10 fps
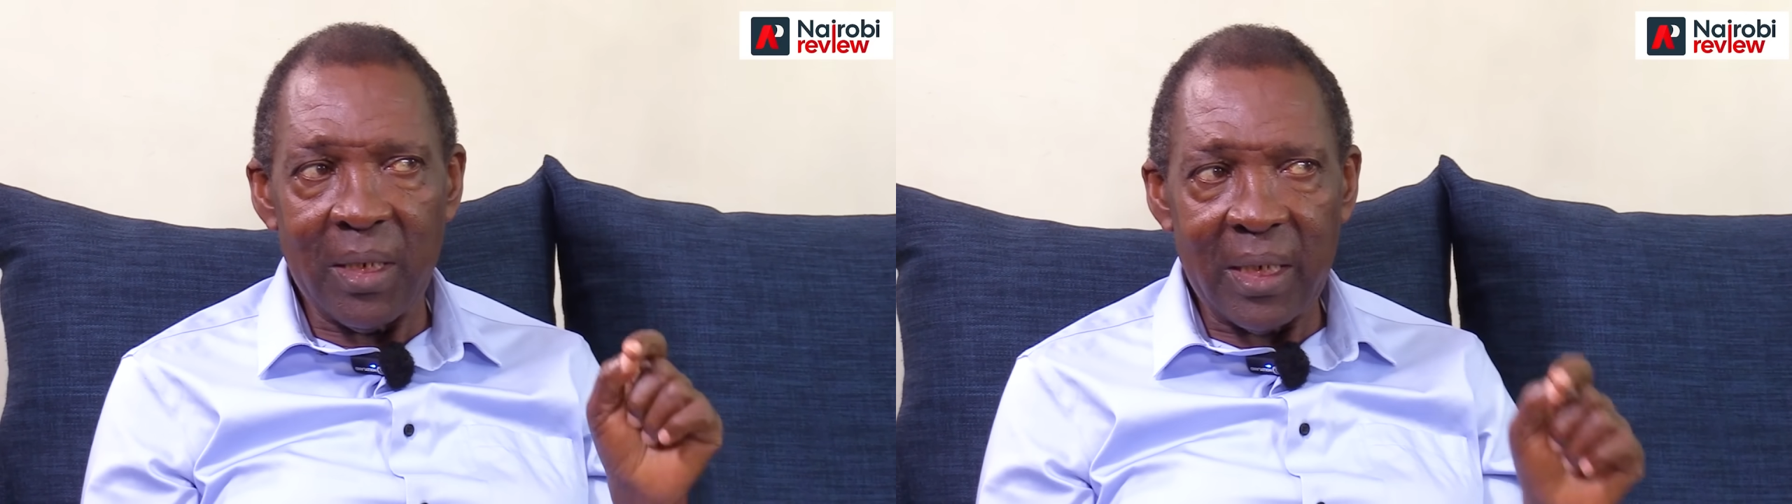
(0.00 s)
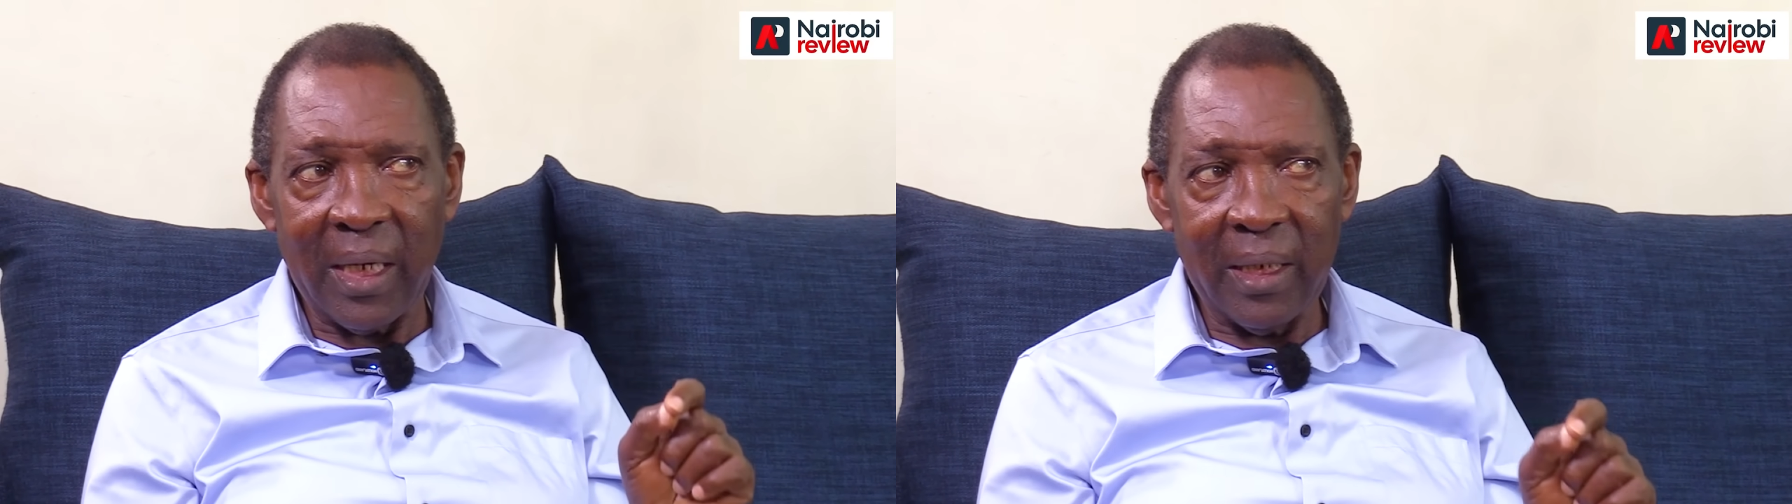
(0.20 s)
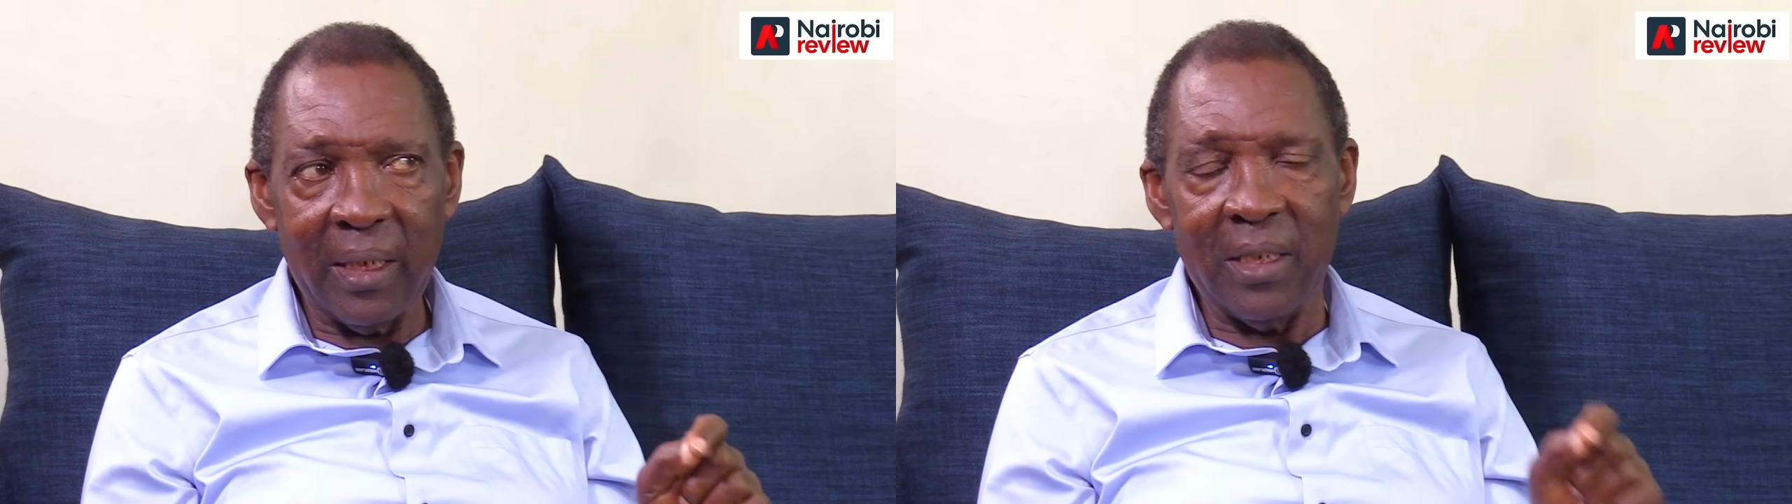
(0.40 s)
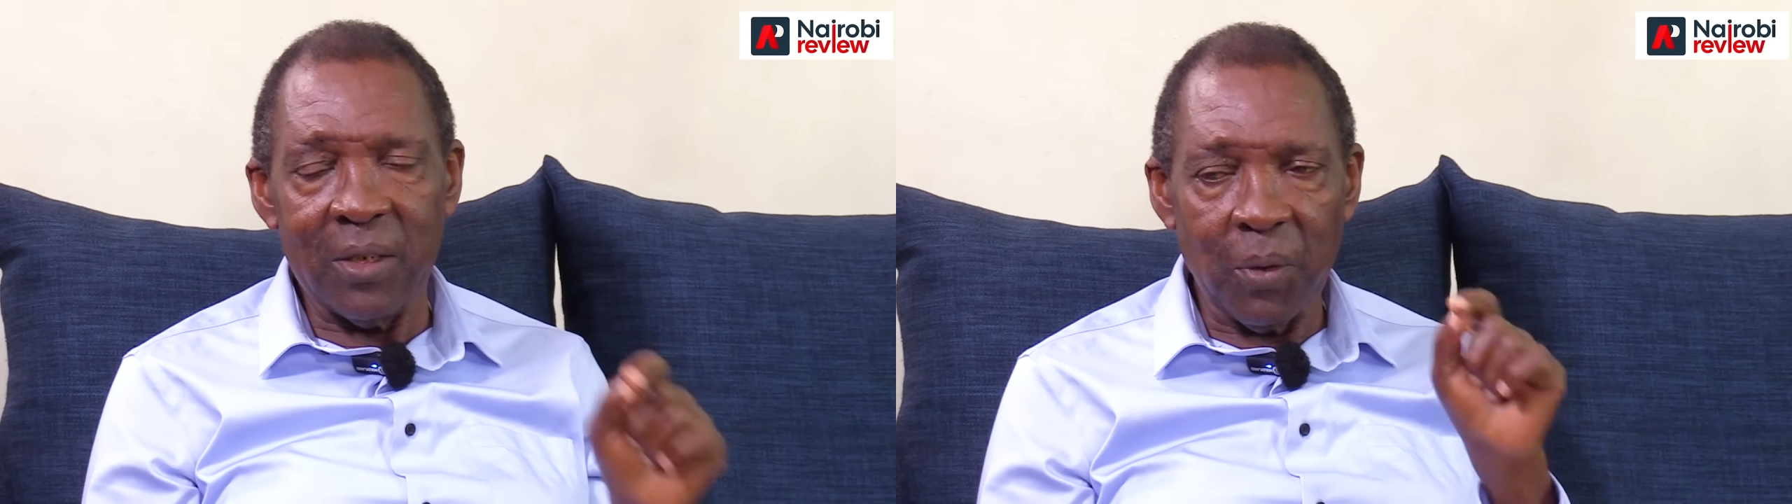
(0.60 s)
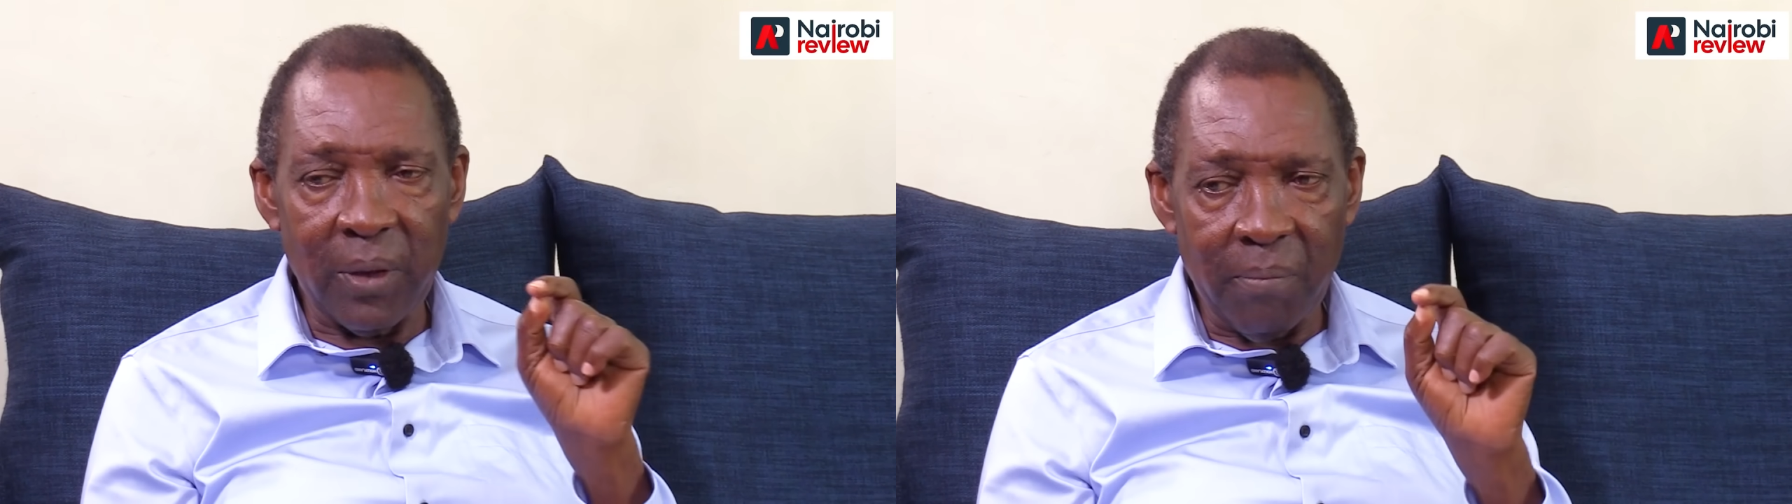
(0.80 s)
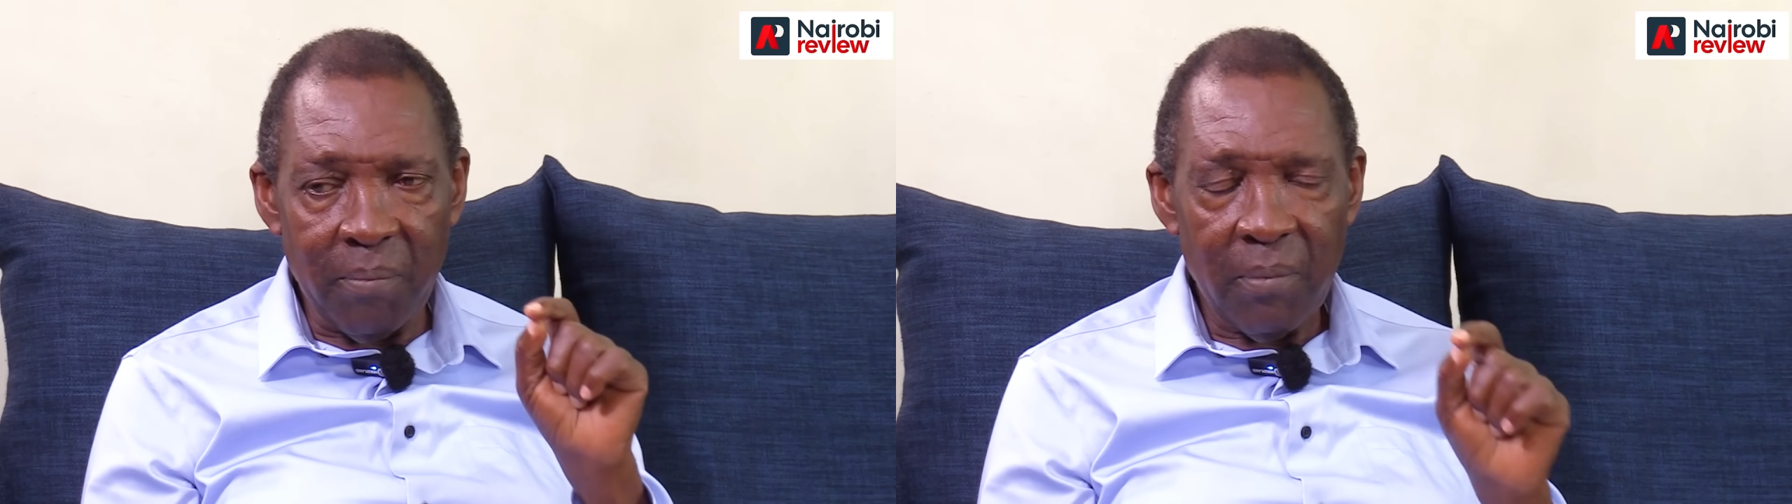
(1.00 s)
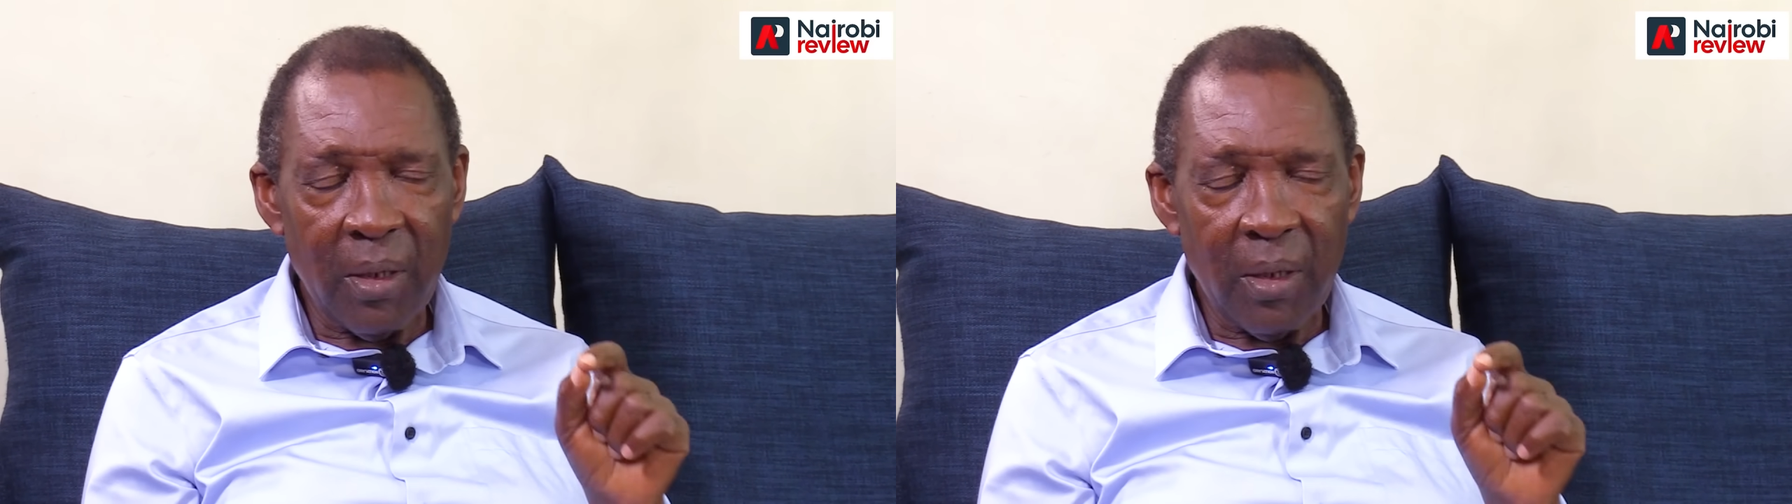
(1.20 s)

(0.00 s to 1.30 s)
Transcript: Matiang'i is on the